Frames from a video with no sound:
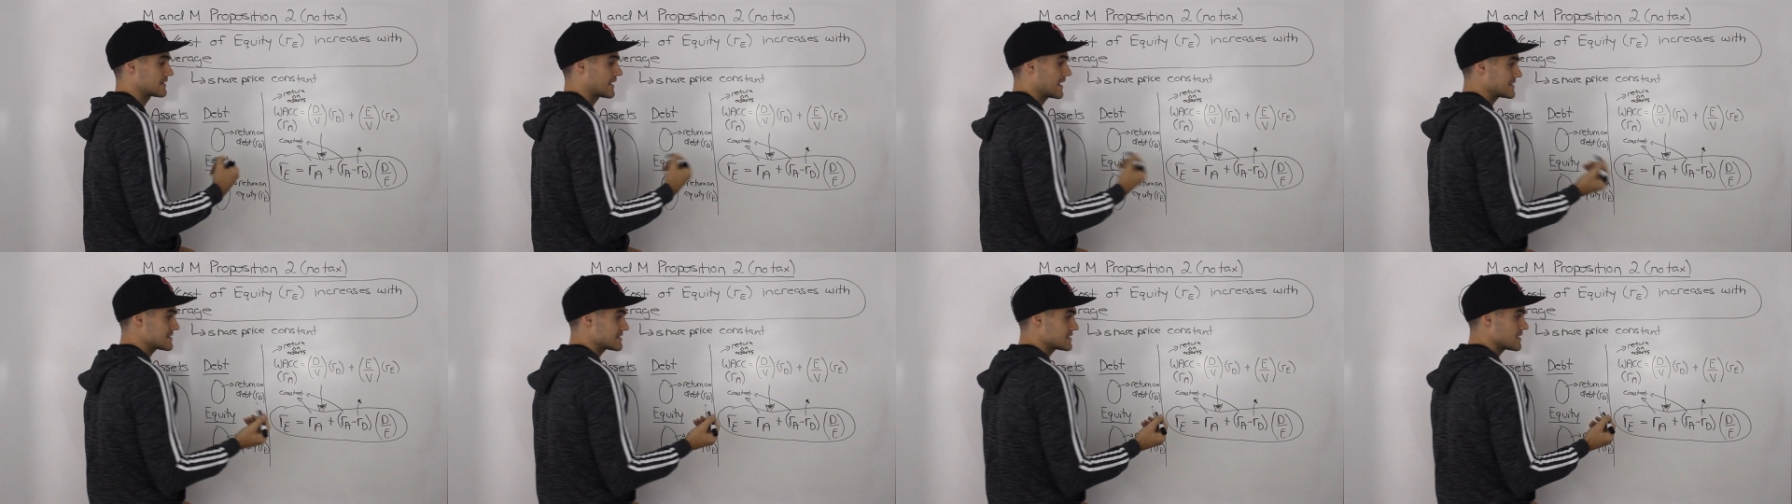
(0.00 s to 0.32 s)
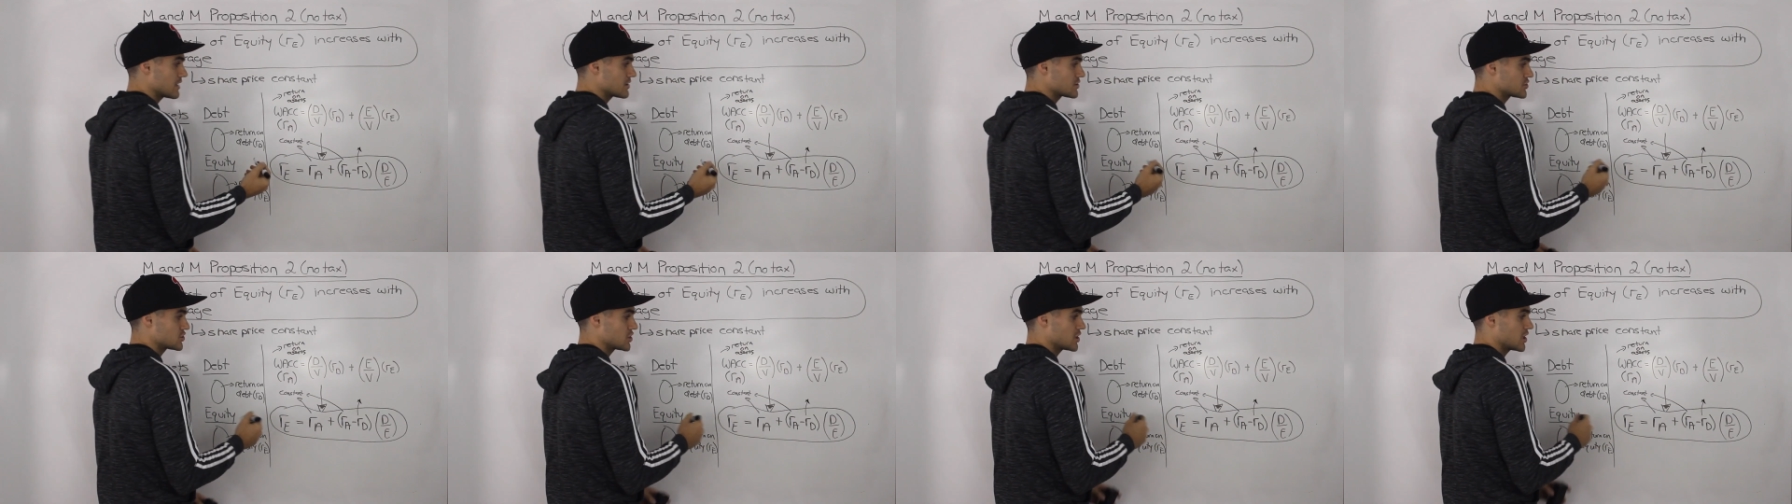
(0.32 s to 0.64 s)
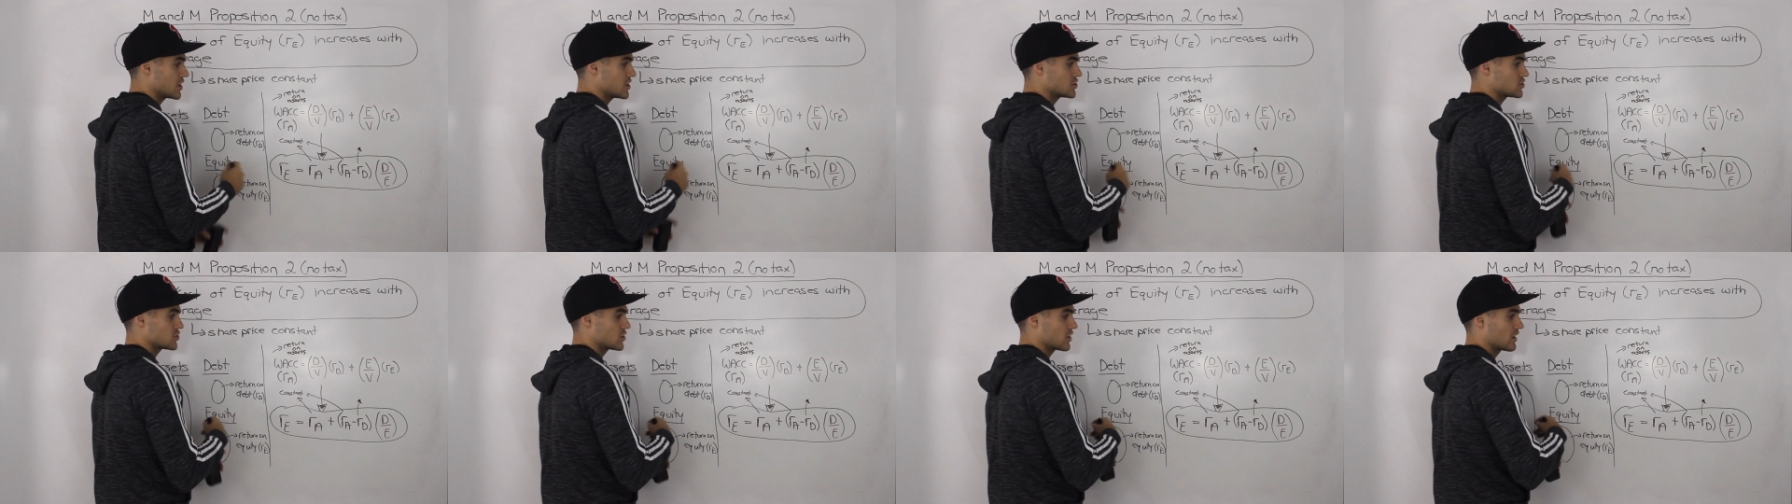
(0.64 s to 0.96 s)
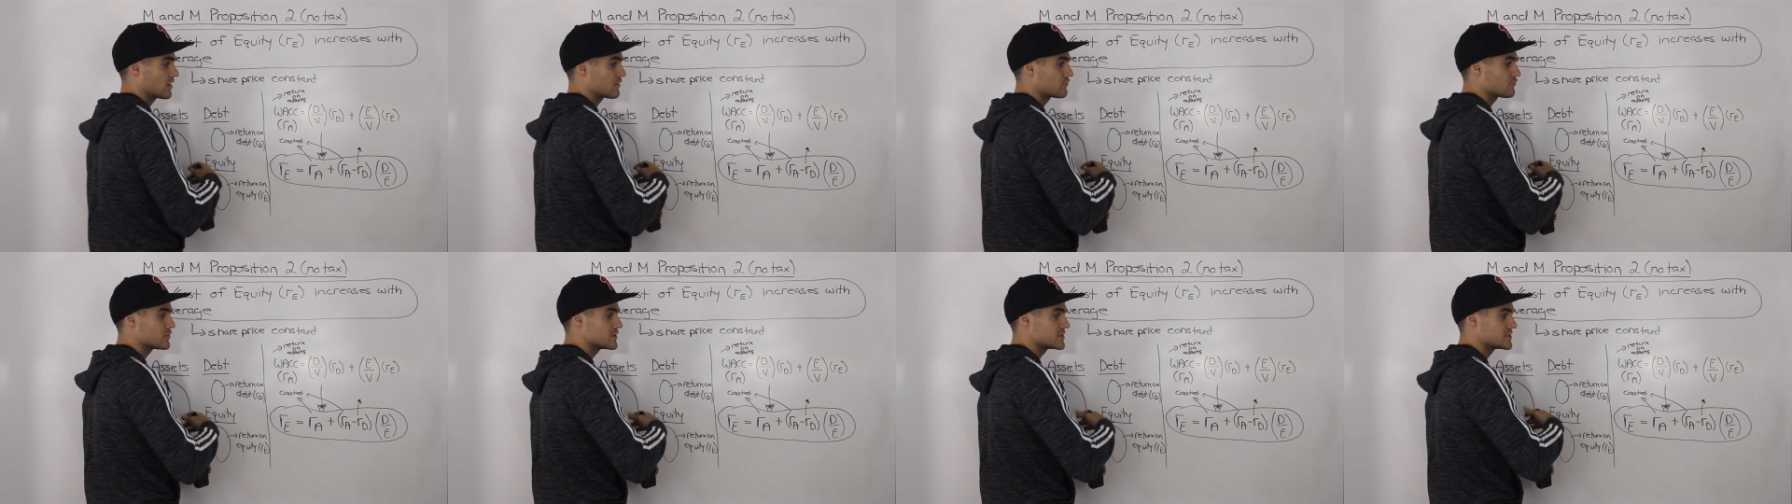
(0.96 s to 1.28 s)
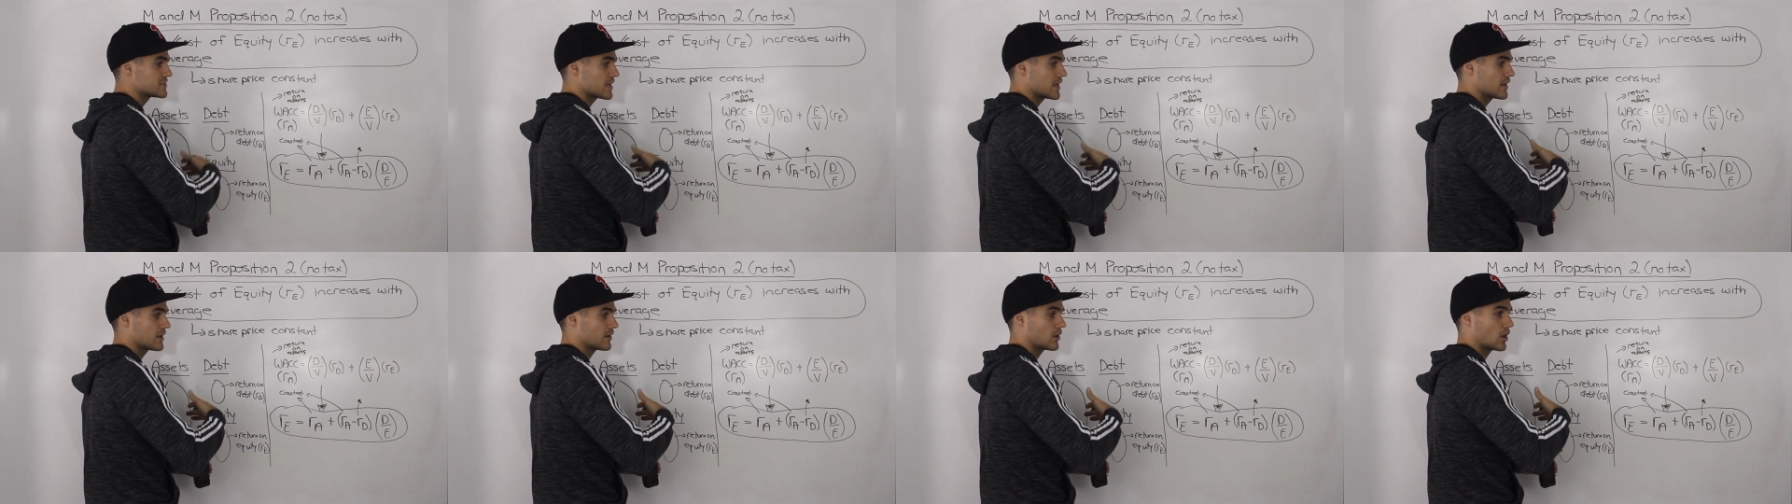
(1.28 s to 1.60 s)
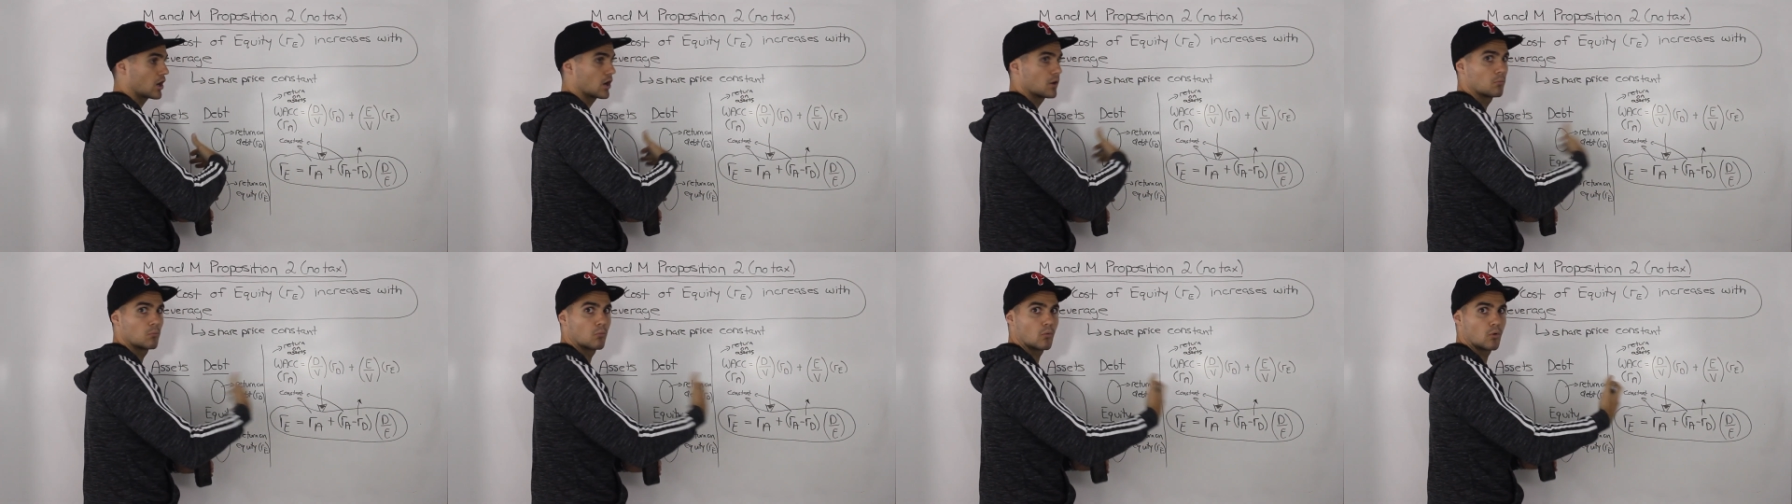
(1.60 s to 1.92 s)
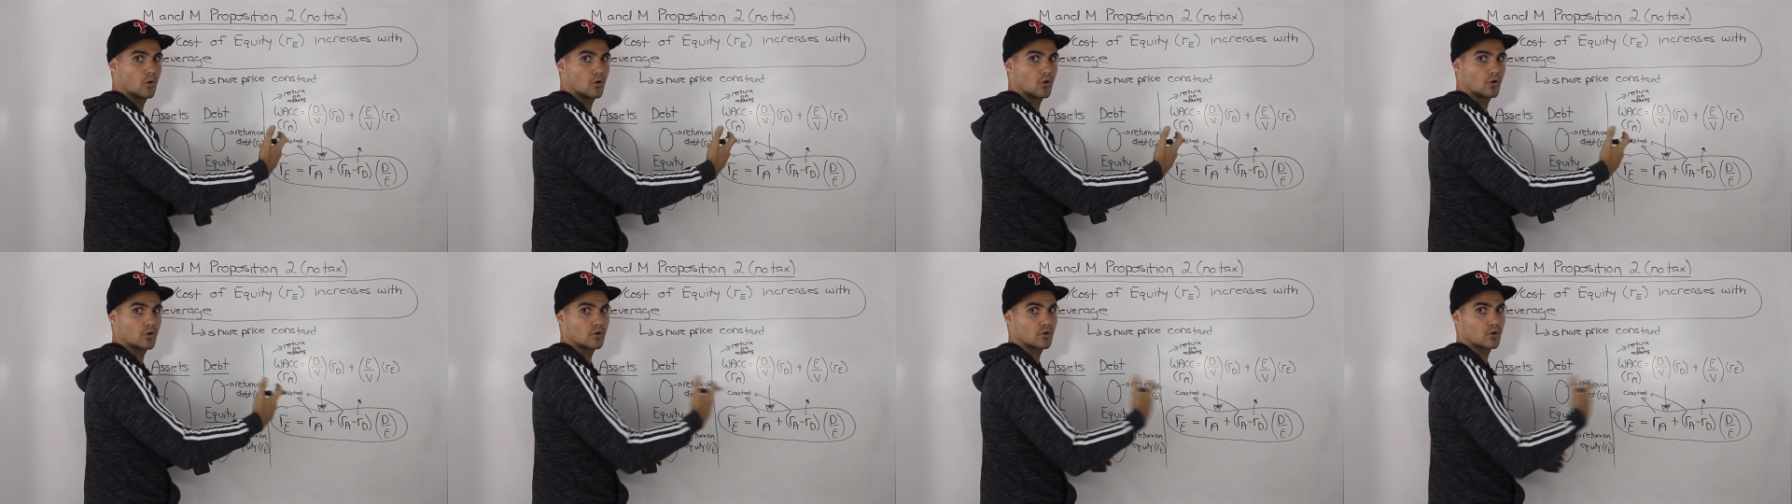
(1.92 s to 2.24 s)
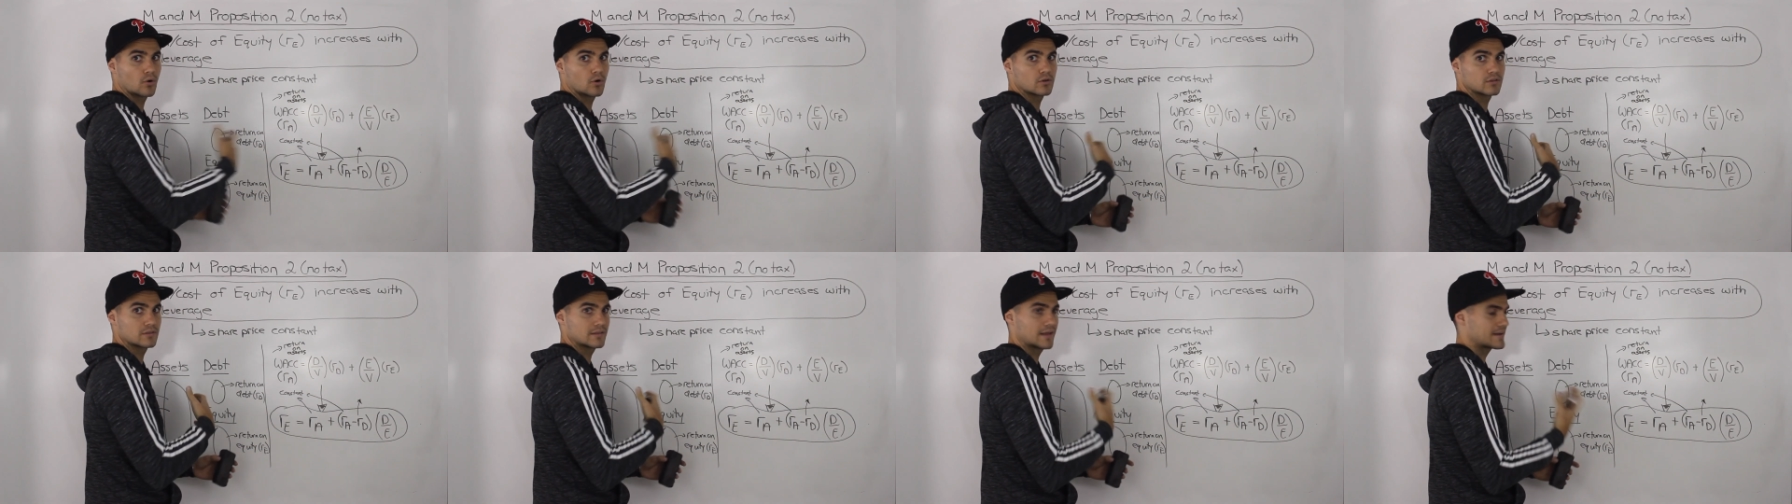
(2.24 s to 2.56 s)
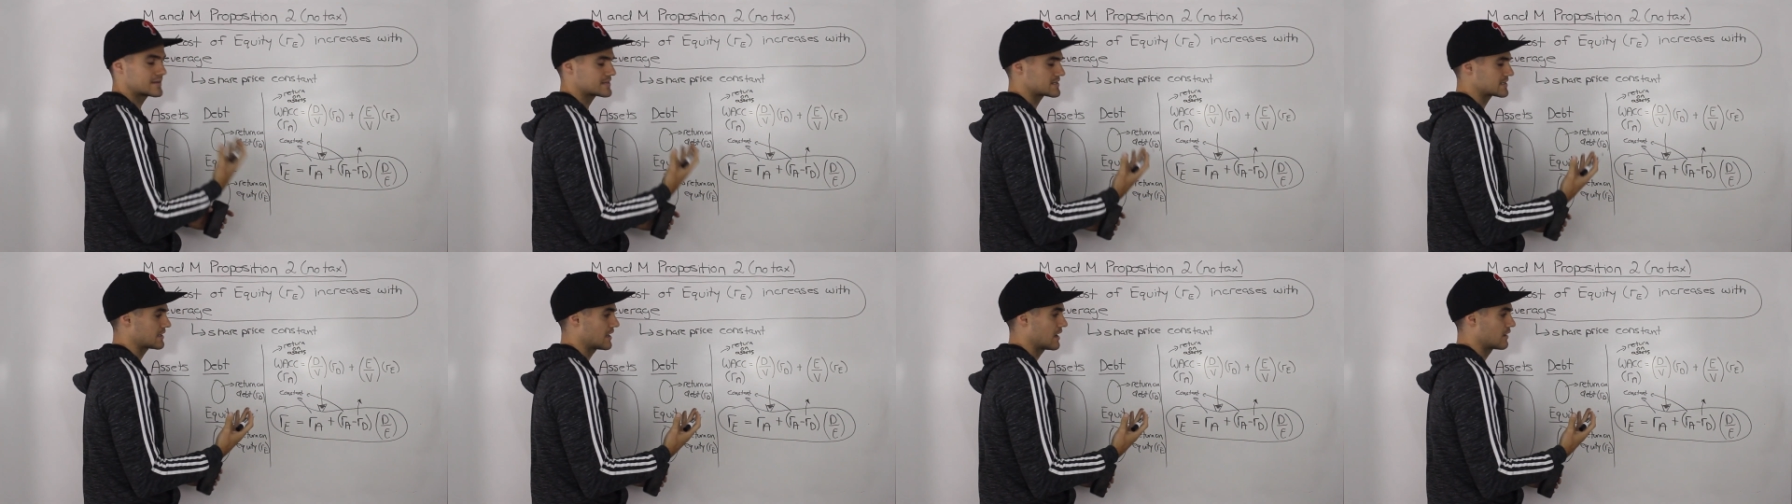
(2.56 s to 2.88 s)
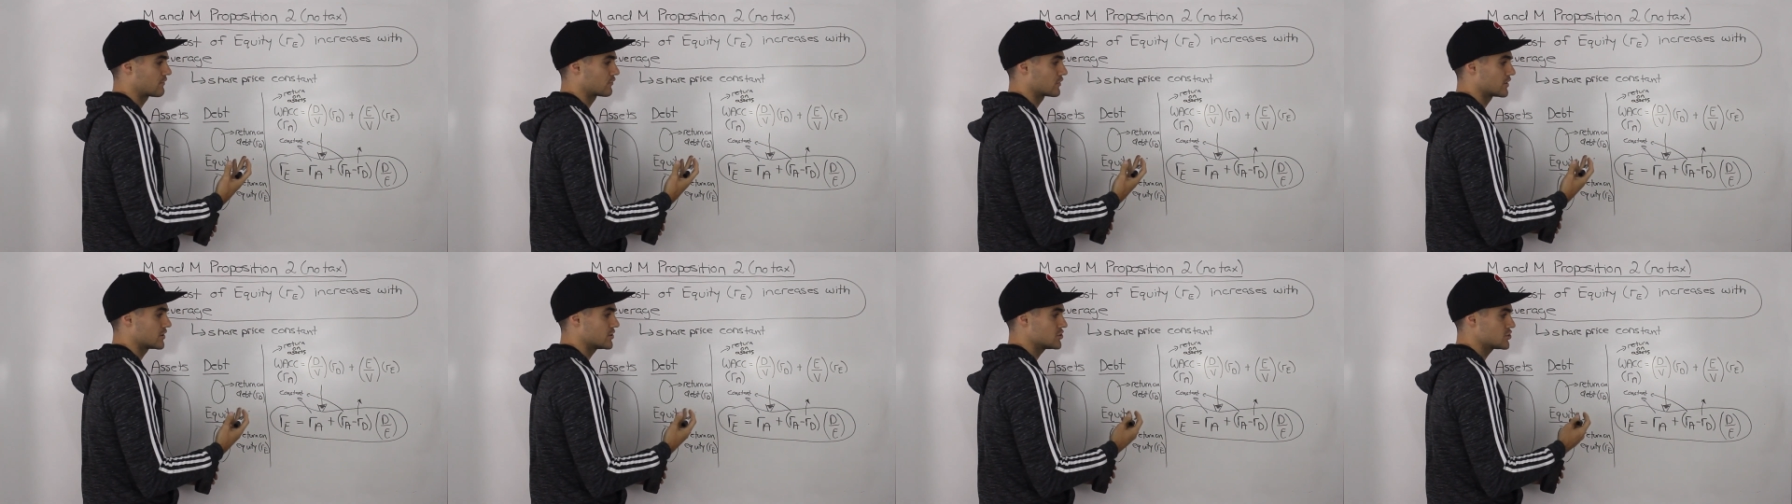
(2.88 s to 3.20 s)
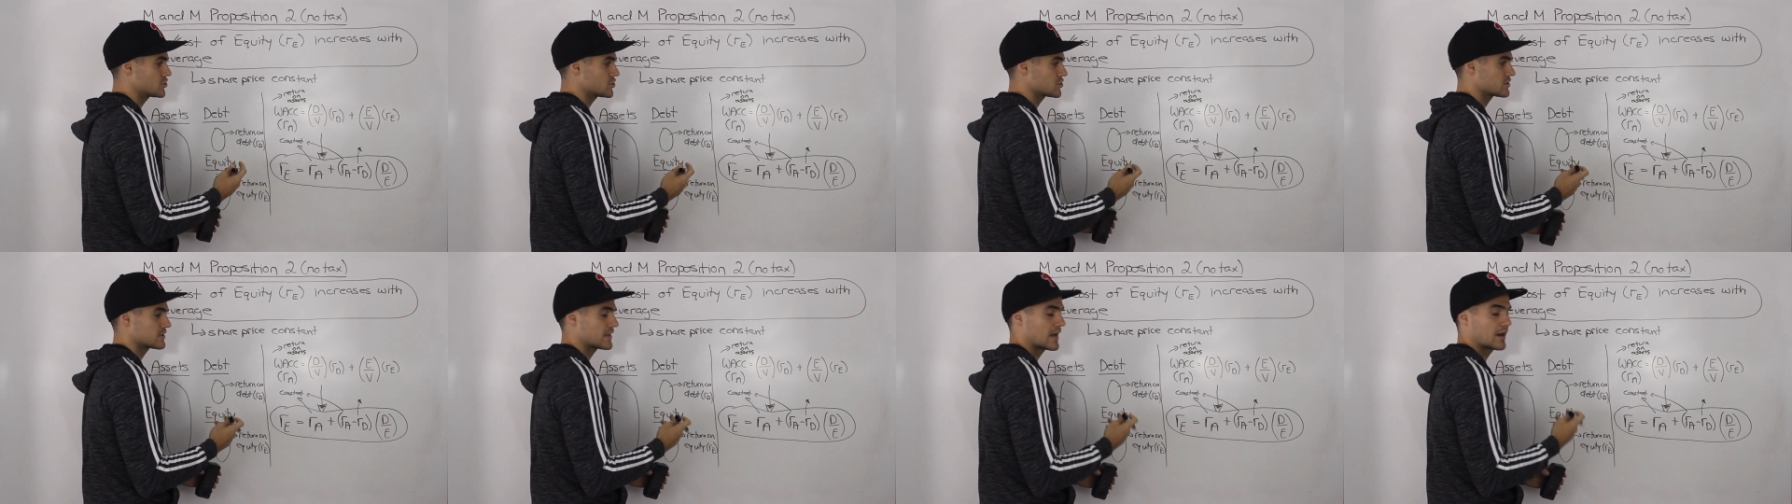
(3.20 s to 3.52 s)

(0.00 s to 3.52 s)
That's not changing if we take on more or less leverage.